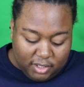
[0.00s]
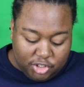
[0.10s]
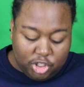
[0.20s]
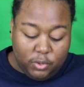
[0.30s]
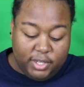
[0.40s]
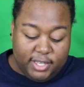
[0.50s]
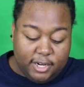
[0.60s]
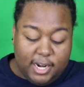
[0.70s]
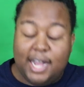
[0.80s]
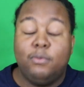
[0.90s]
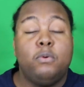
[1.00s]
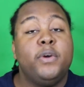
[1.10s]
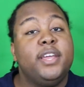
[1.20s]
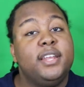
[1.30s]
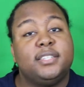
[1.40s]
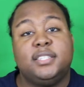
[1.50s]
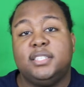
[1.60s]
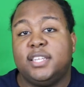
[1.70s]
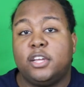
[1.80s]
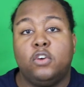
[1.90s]
Show of the year. I won with NXT
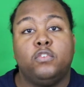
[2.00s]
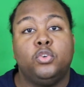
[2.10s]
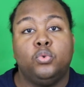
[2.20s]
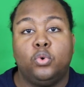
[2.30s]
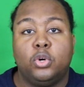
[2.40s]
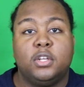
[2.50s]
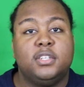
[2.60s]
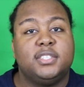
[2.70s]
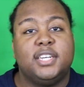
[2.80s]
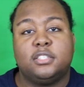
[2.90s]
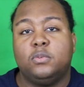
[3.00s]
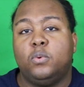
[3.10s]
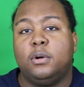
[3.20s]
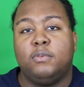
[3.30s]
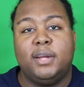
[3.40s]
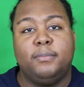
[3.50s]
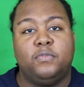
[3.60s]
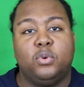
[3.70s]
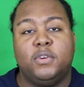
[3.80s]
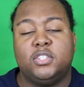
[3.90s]
TakeOver New Orleans. That's the one right
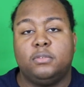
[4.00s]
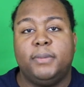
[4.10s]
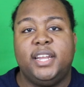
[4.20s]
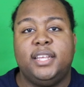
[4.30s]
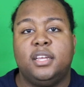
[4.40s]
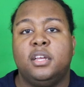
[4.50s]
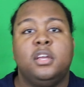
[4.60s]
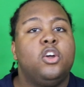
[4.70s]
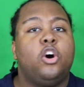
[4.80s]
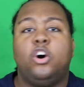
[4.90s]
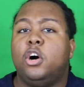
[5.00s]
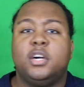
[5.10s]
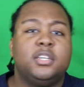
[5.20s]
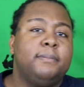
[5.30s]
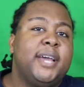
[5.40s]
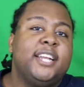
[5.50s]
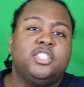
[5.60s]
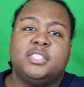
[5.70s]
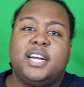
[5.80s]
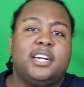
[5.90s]
before WrestleMania. All good
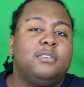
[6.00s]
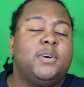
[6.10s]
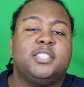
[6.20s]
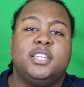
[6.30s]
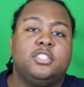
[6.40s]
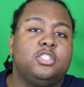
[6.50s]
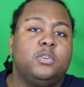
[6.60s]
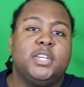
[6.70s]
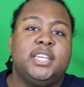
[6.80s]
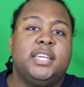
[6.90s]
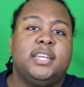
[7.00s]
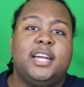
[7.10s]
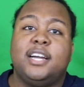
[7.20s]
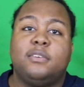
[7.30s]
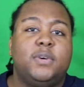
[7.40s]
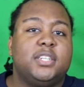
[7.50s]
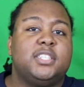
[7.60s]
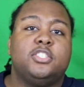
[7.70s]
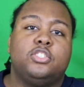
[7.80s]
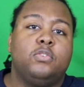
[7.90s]
matches. I can watch that show again. I can watch
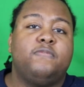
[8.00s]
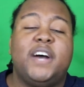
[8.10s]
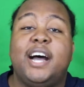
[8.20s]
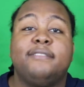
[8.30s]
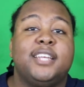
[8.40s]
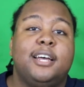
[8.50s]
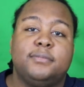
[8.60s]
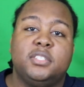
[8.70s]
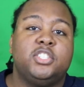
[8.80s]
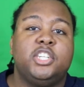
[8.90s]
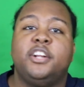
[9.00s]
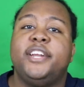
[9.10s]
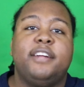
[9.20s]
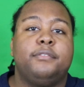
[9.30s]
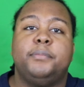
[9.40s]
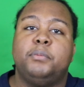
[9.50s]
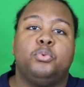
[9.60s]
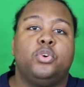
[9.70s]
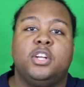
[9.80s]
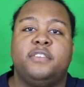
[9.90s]
that show 5 times this year and never be
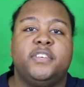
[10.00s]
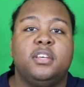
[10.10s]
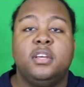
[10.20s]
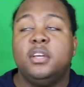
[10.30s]
bored of it.